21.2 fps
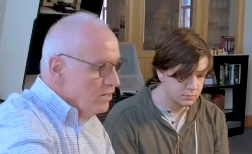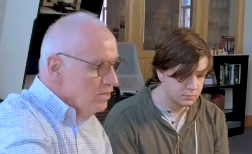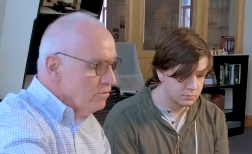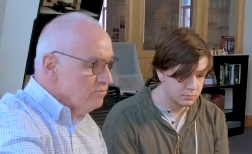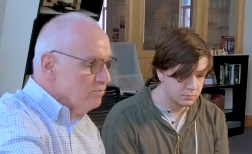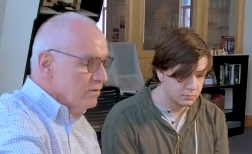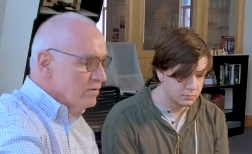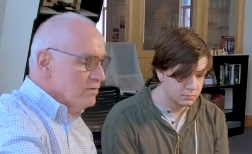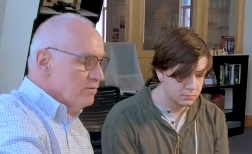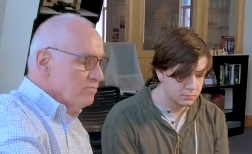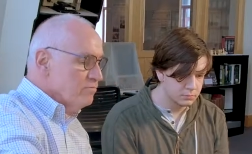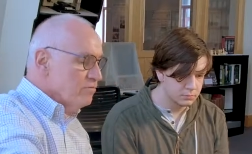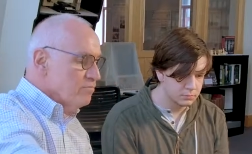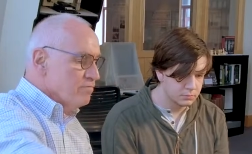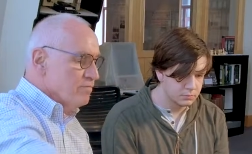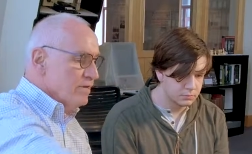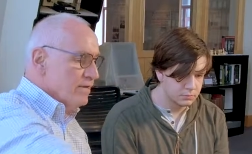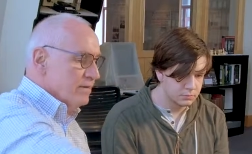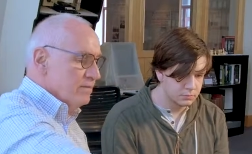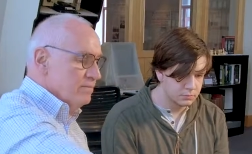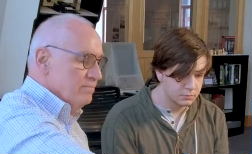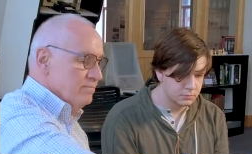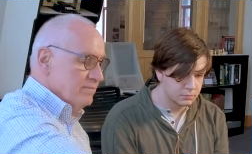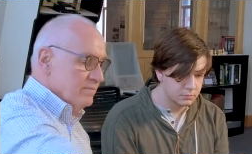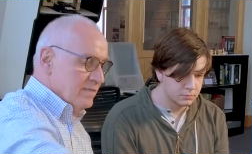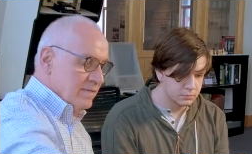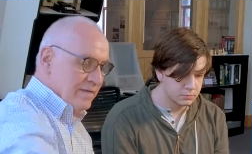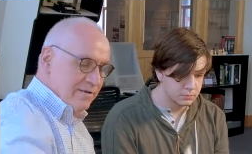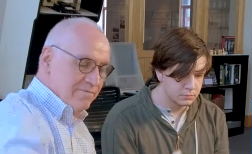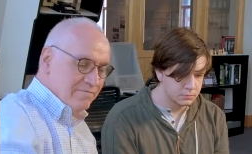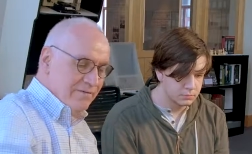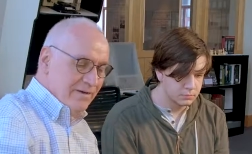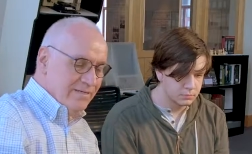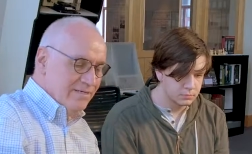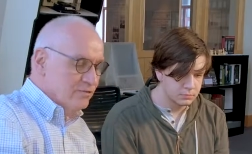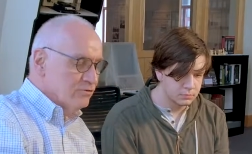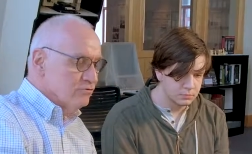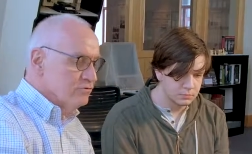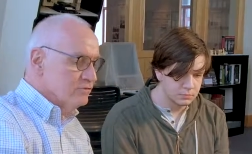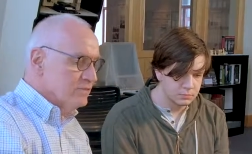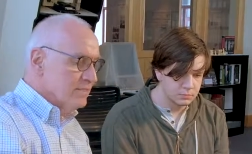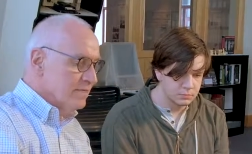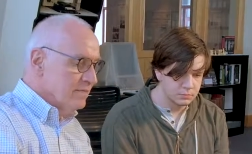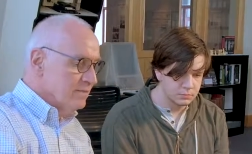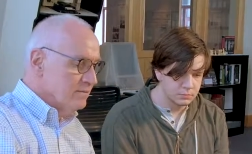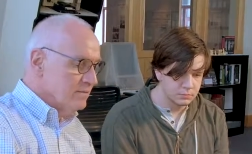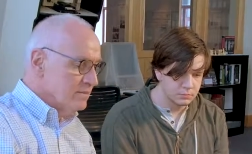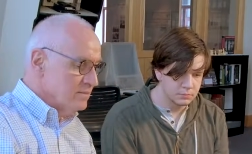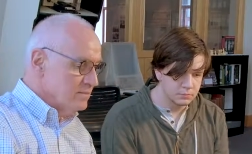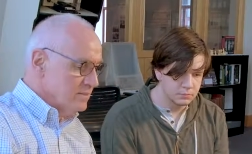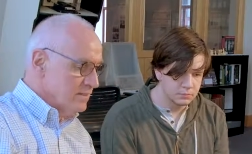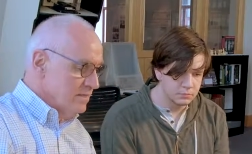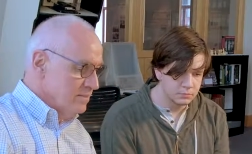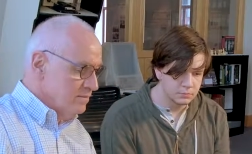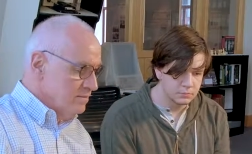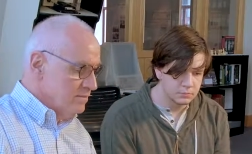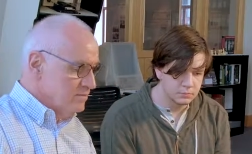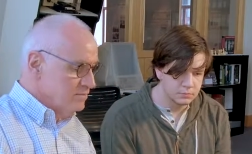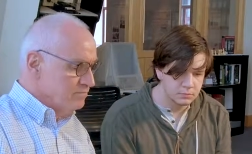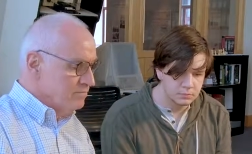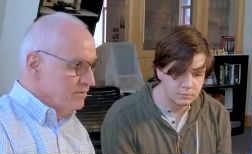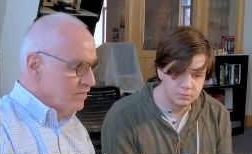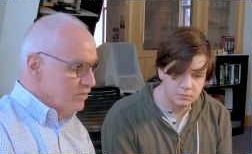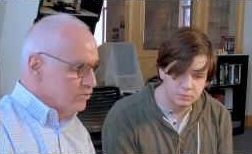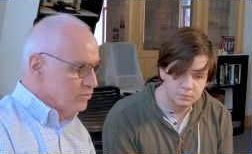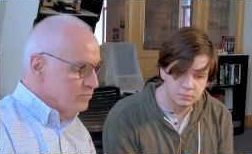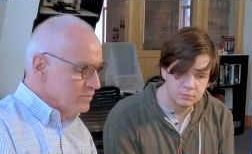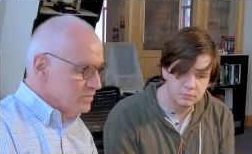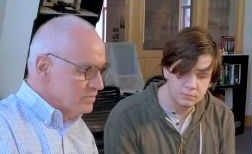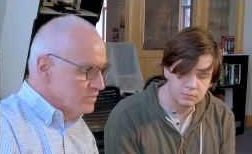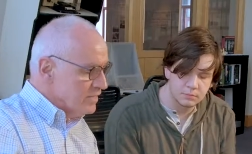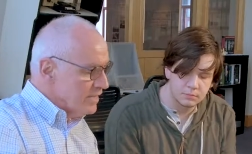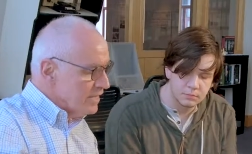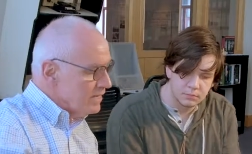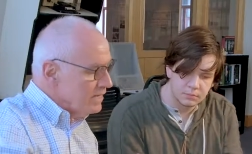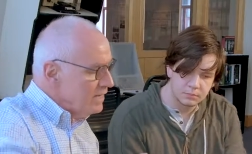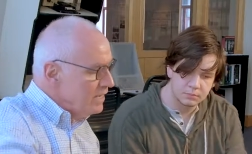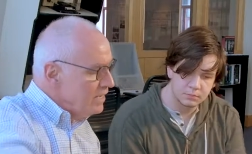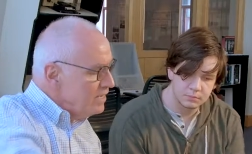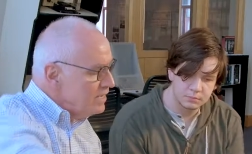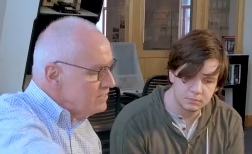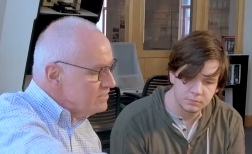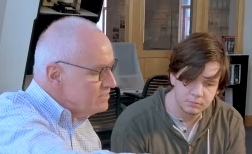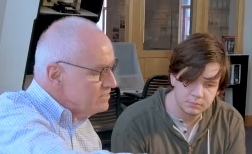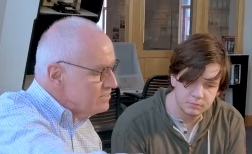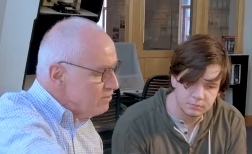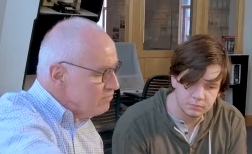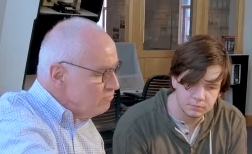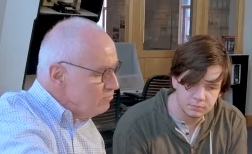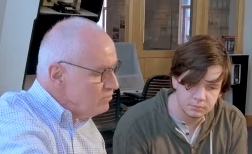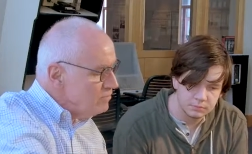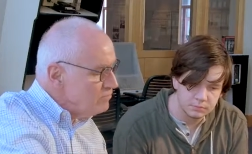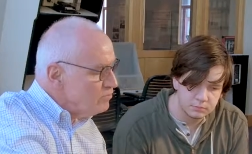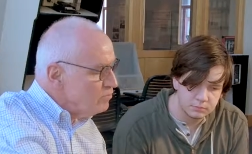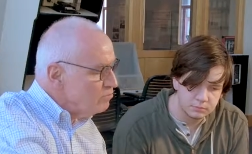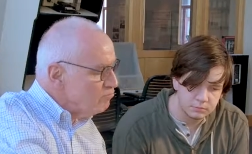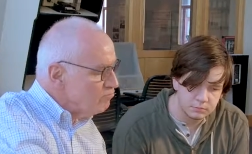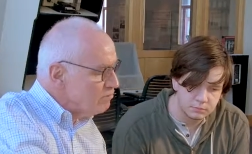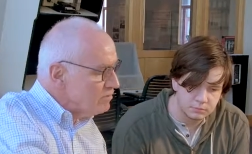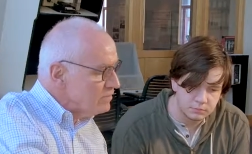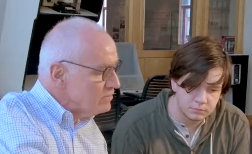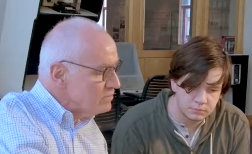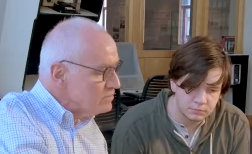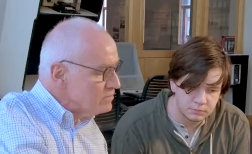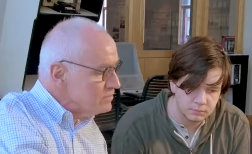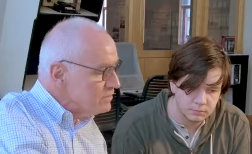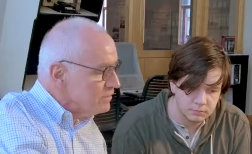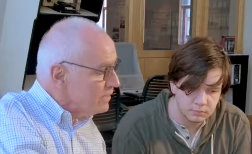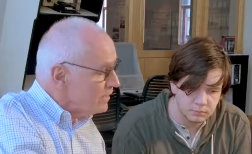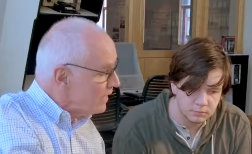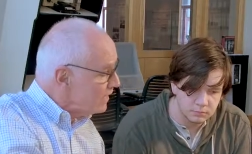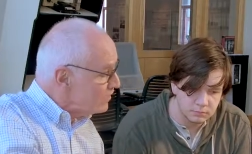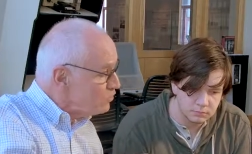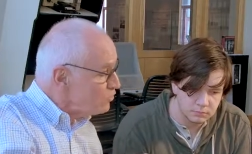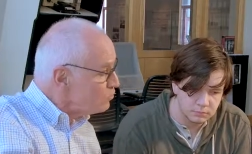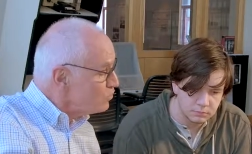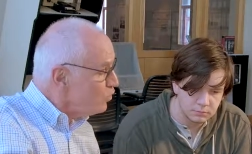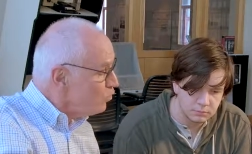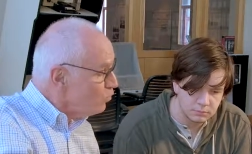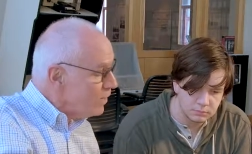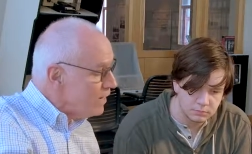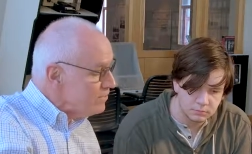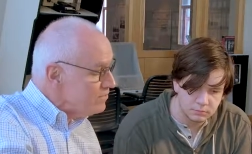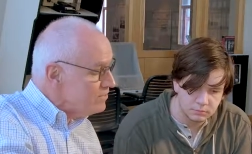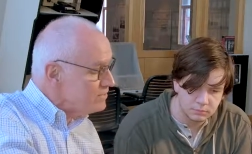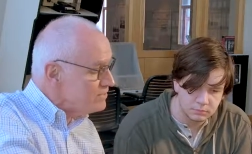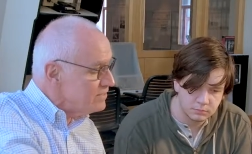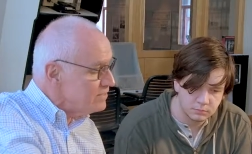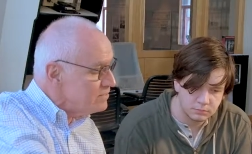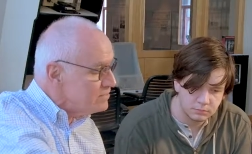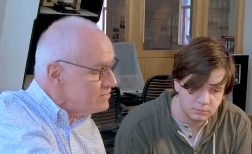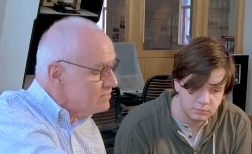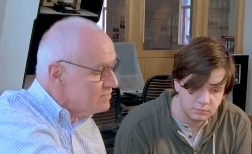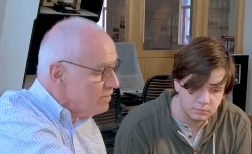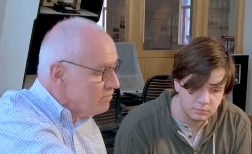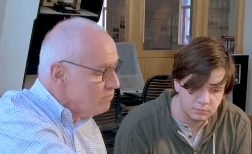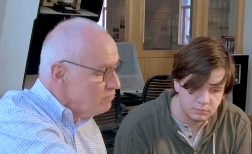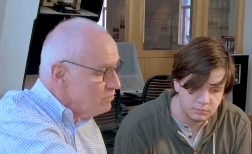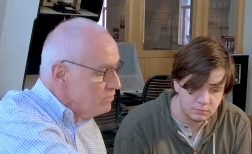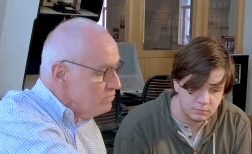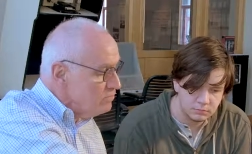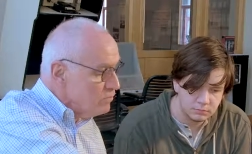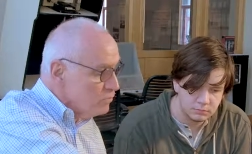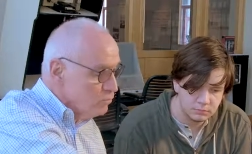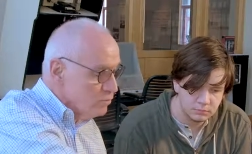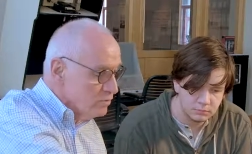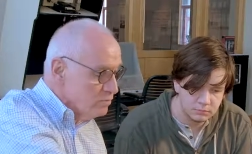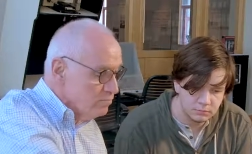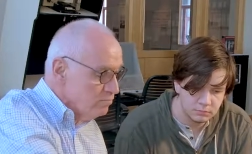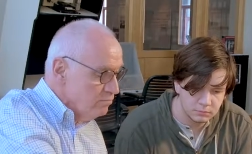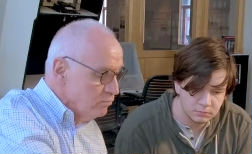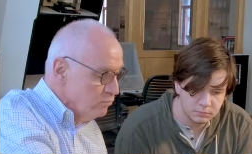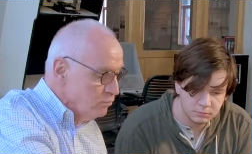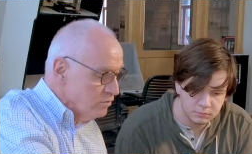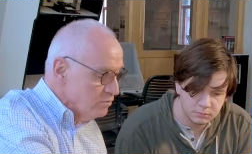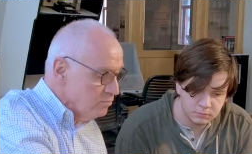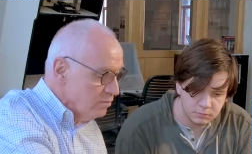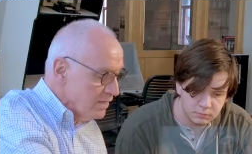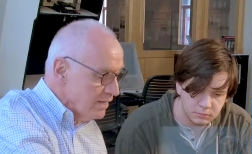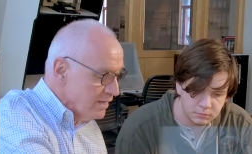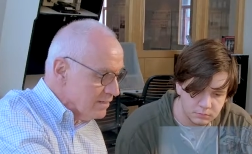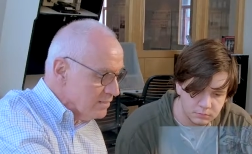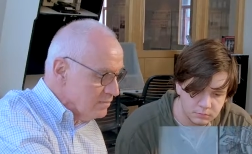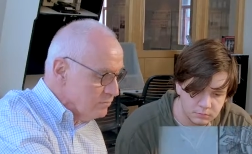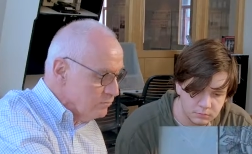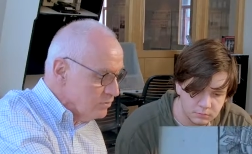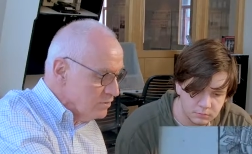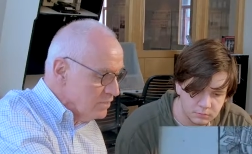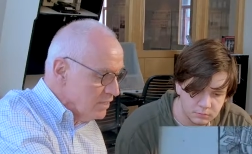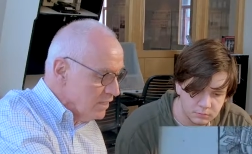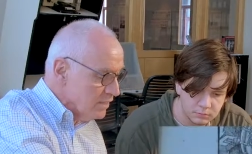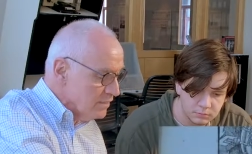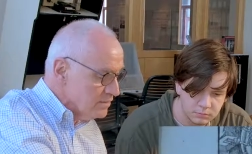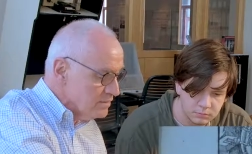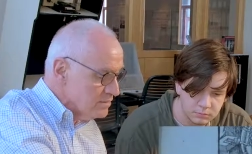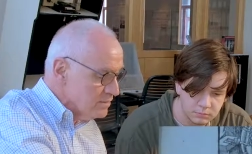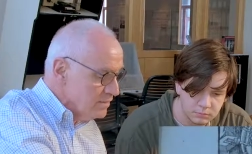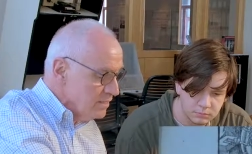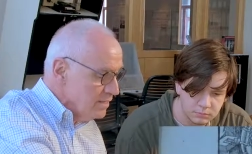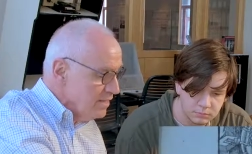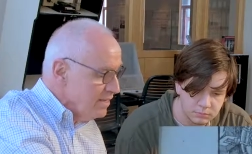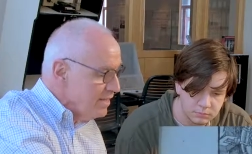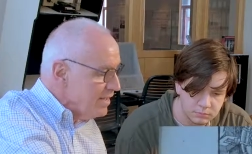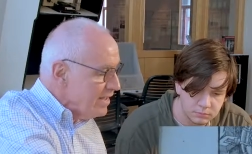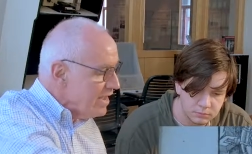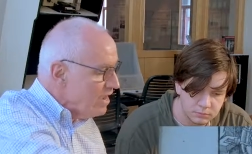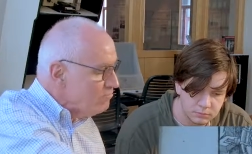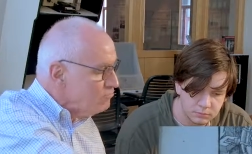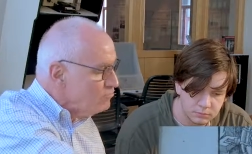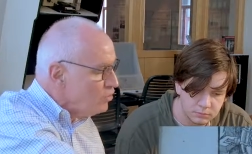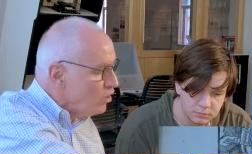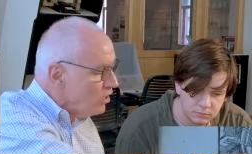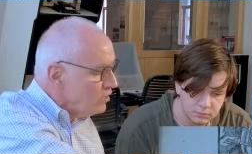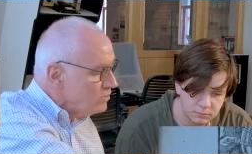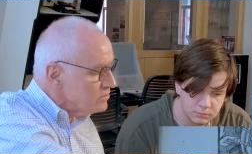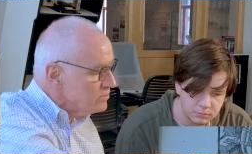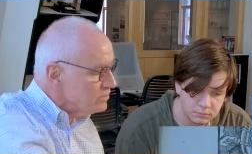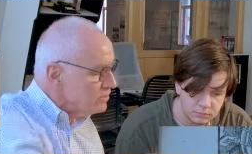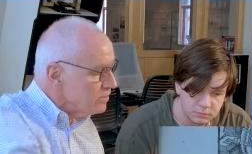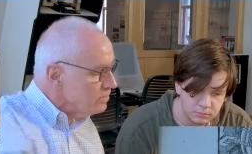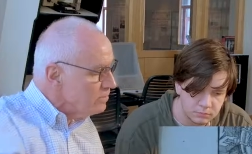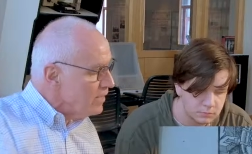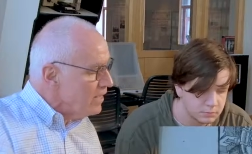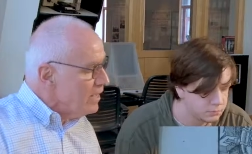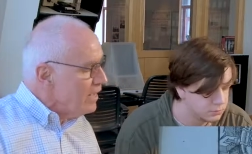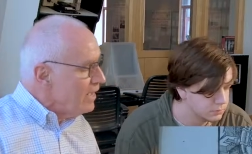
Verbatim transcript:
Speaker 1: Another thing that I find interesting in this volume is that several of the prints, and I don't know why this is, several of the woodcuts have dogs in them.